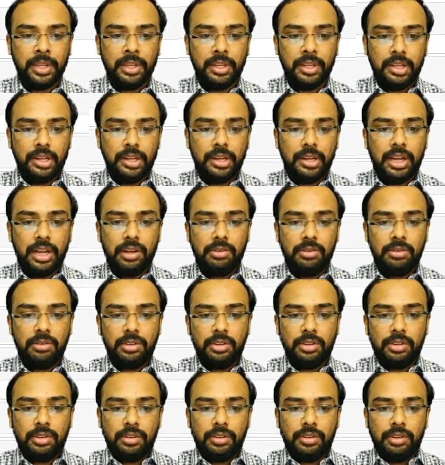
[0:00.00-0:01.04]
Now
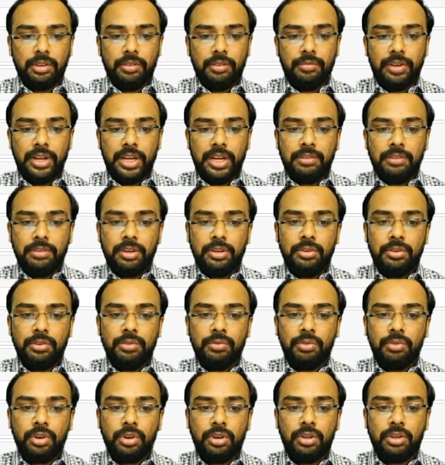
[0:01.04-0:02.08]
whenever you
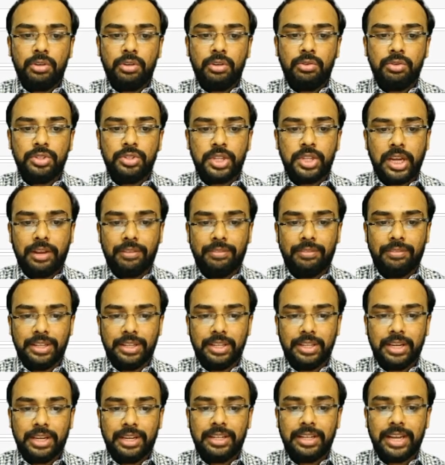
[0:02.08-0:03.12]
want to check
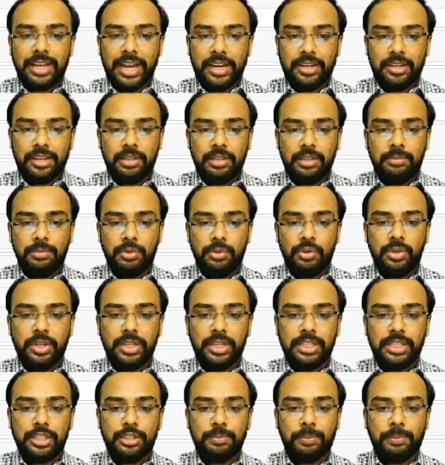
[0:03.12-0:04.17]
whether any attribute
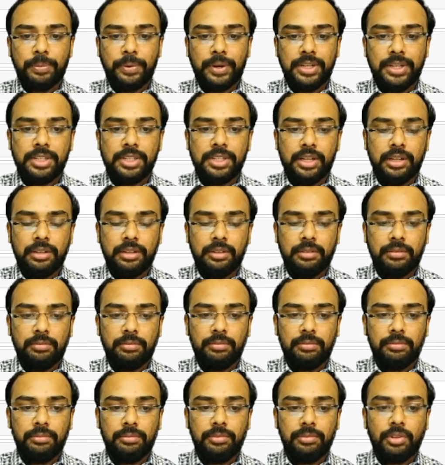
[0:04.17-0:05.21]
is present
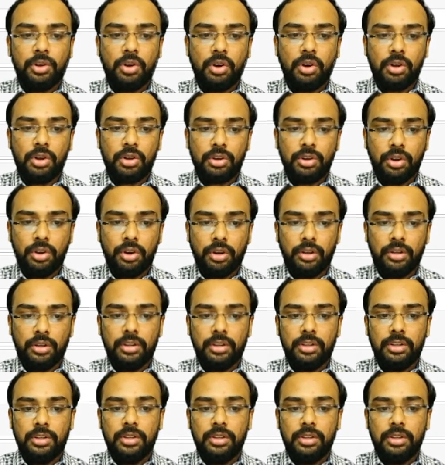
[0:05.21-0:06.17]
or not,